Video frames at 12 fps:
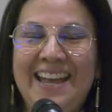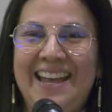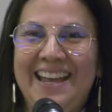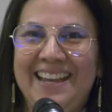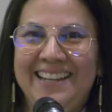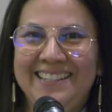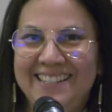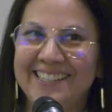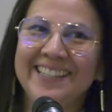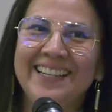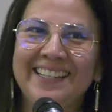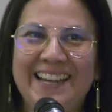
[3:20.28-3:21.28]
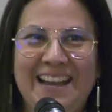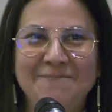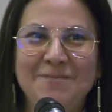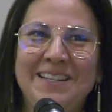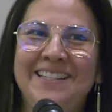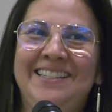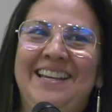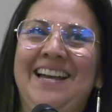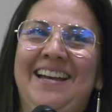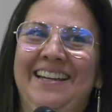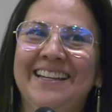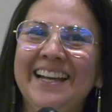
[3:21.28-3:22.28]
And just like Cameron
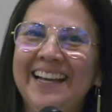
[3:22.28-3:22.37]
said,